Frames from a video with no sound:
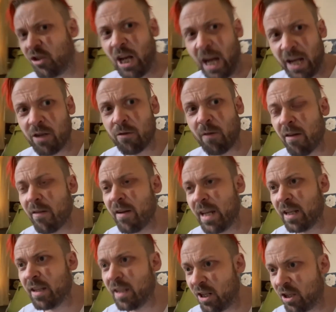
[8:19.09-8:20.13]

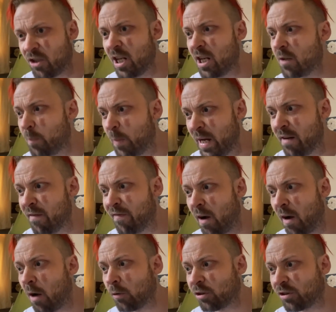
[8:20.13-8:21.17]
January in this year's
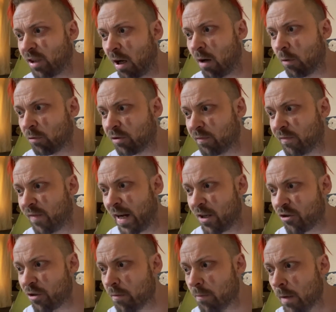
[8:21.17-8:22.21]
paedophile styles and
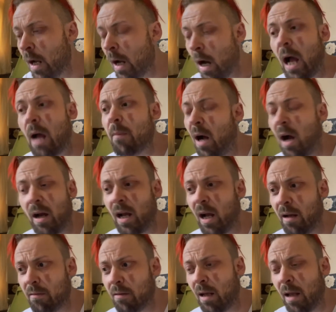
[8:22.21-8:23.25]
fashion. Um, I,
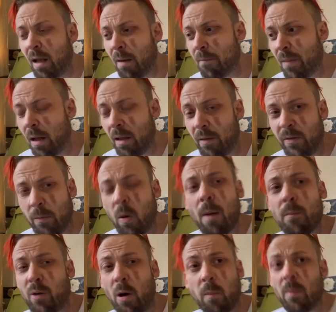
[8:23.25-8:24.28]
I, the
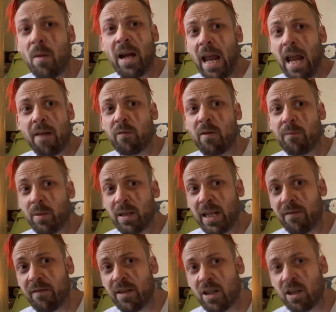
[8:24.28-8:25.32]
one problem I have with
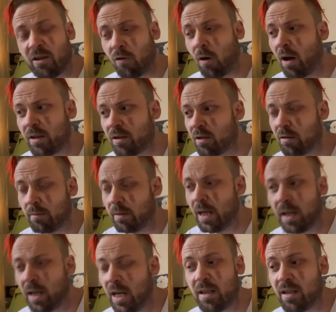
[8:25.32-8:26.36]
believing you're Christ,
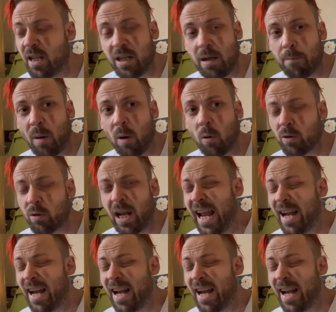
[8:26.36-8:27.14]
Nick, is that you're bald.